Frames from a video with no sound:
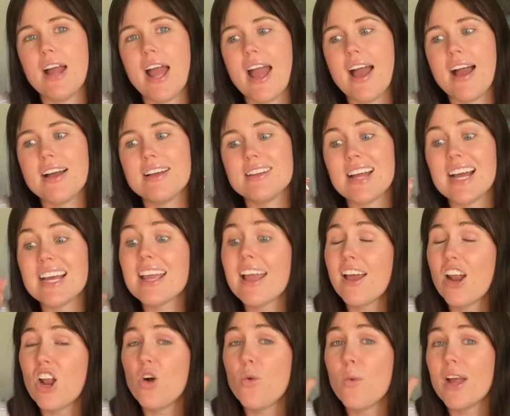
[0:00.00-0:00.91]
And I
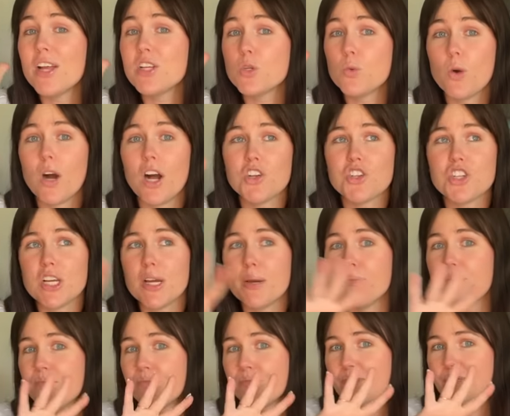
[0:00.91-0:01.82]
cannot wait to watch
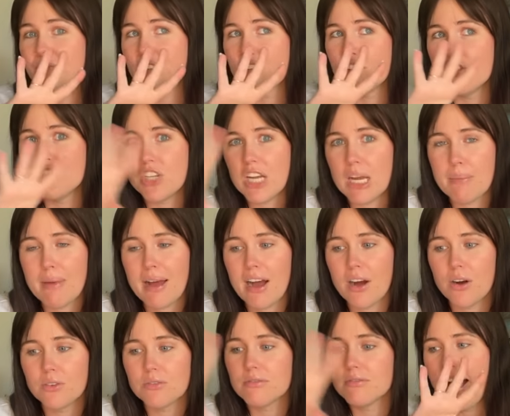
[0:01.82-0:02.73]
him jam
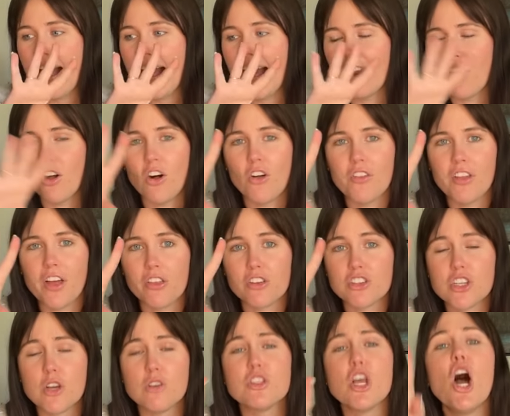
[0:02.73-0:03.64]
out at all the other
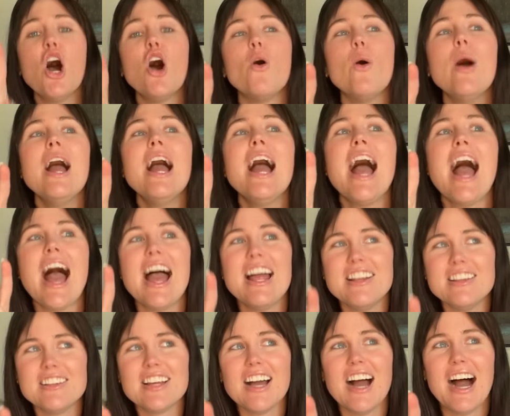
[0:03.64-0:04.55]
shows. Oh,
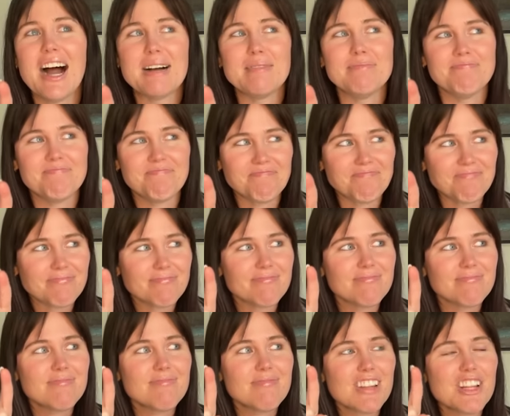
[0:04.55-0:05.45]
and um,
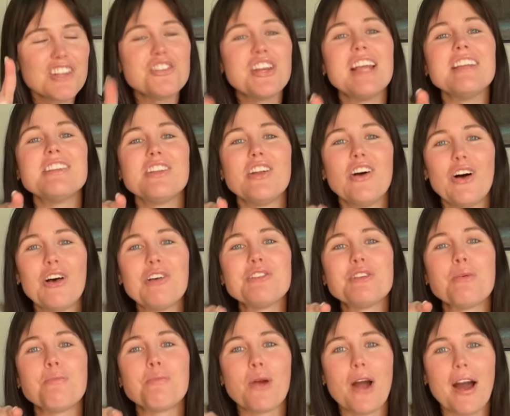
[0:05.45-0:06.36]
Jason
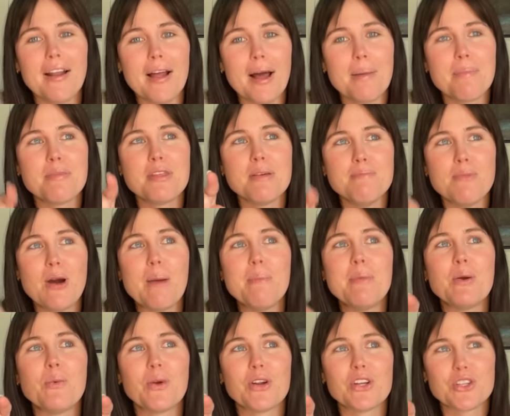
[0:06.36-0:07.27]
also brought up the
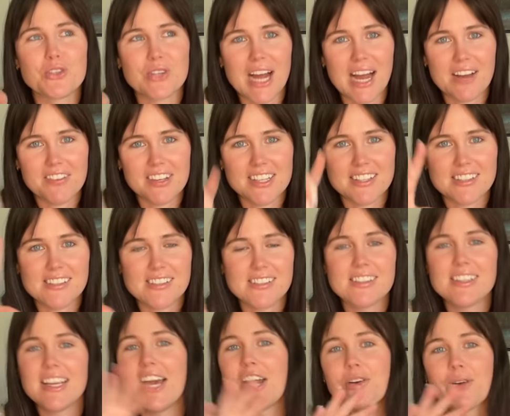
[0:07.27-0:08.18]
moment where
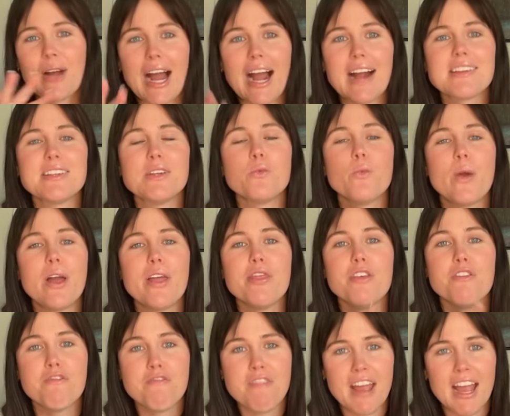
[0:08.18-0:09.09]
Travis interacted with
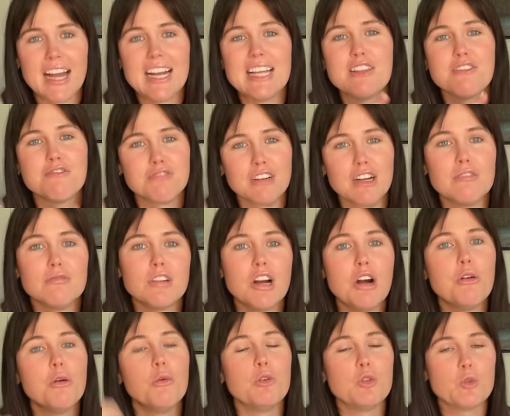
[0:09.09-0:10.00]
the fan in the front row
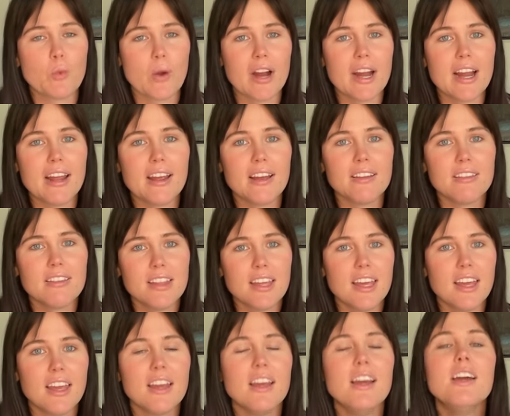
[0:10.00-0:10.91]
who's wearing
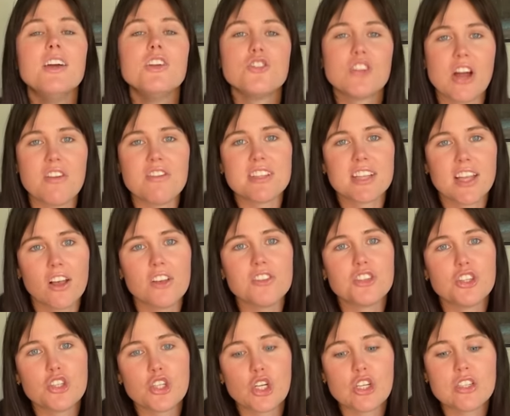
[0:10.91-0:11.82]
the Travis
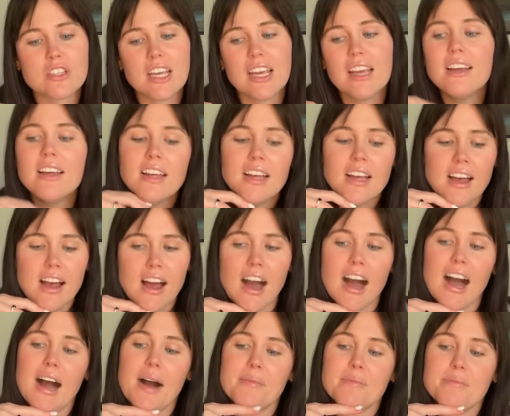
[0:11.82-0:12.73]
Kelce jersey,
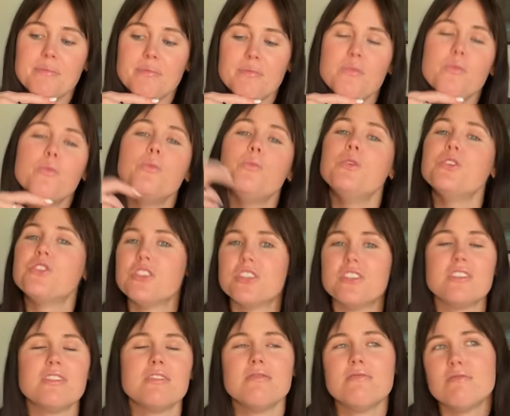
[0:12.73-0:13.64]
um, which
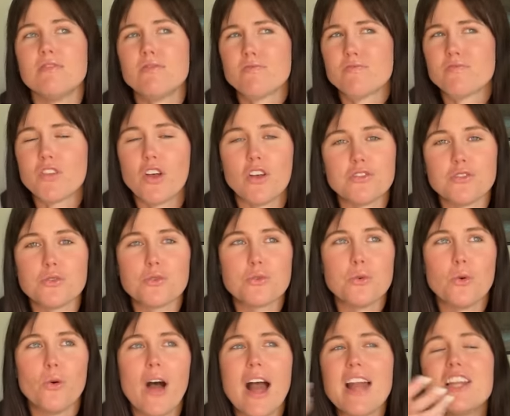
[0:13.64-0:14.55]
is also
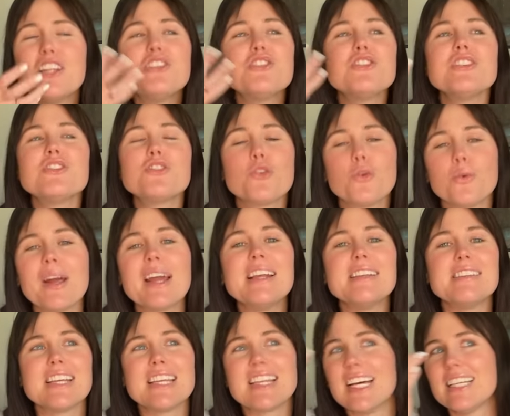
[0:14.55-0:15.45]
cool. And it's just
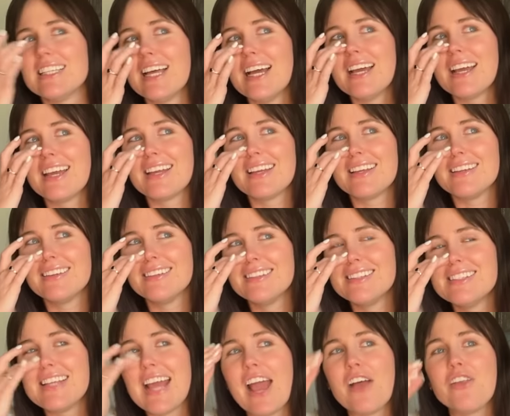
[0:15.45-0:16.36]
crazy that like
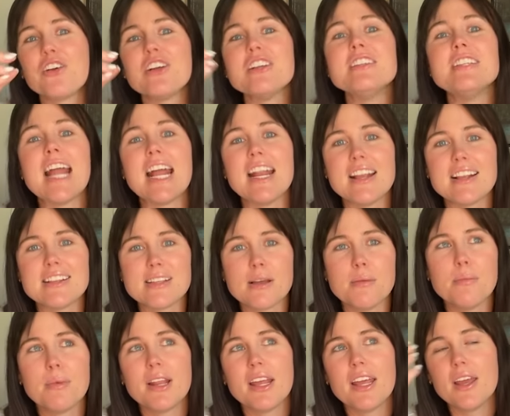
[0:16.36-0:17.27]
Taylor is dating
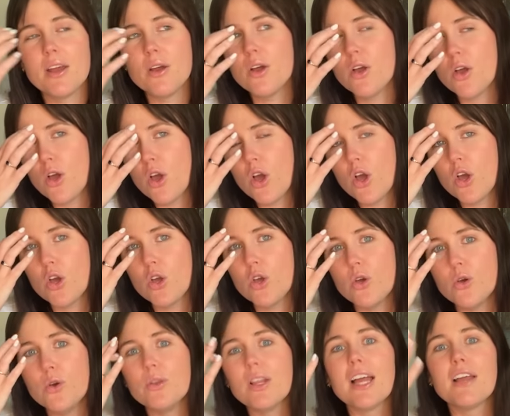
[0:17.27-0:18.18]
somebody
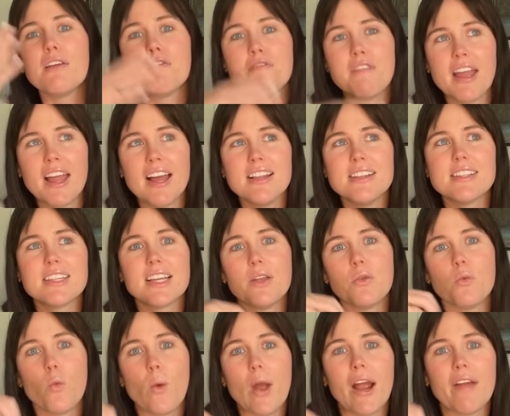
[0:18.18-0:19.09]
who like fans
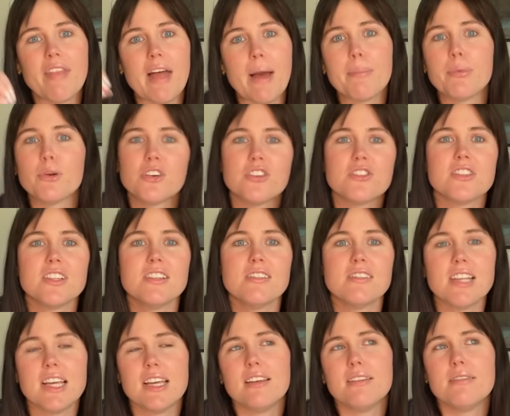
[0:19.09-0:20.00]
can wear that person's
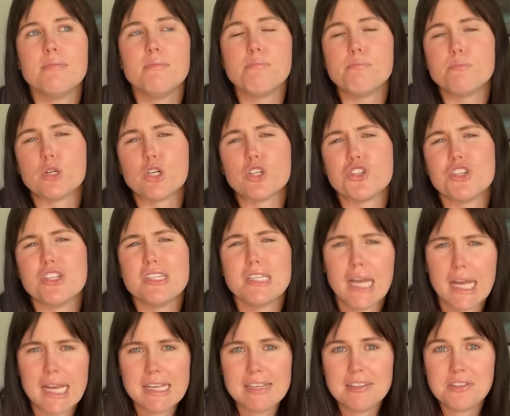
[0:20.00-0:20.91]
like
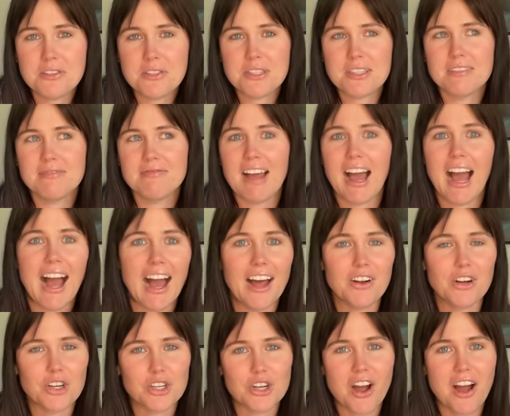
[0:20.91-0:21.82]
merchandise at
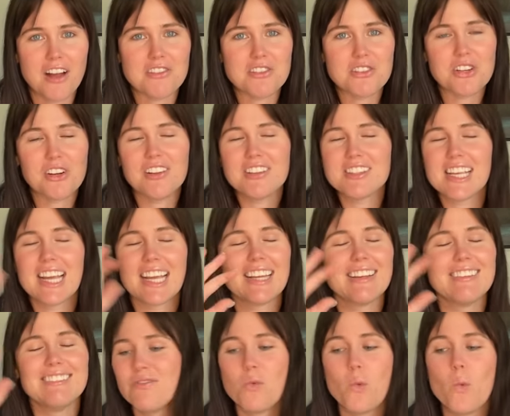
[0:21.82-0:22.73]
her concerts.
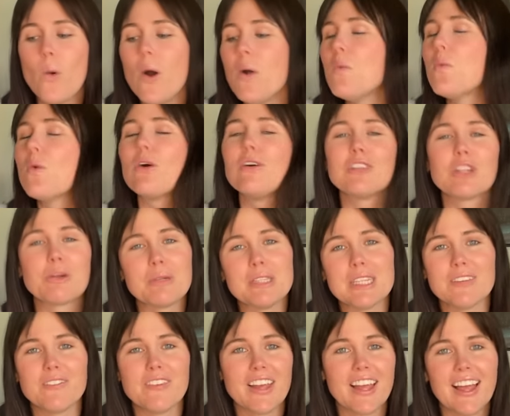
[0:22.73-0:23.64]
Like, what world are we
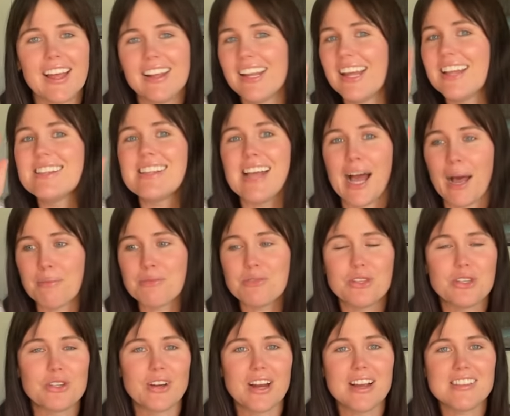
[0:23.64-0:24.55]
living in? It's
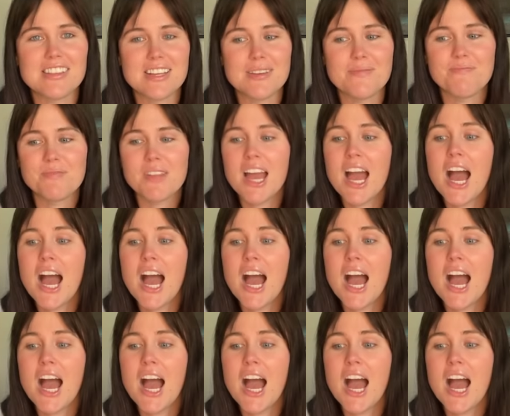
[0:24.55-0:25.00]
absolutely crazy.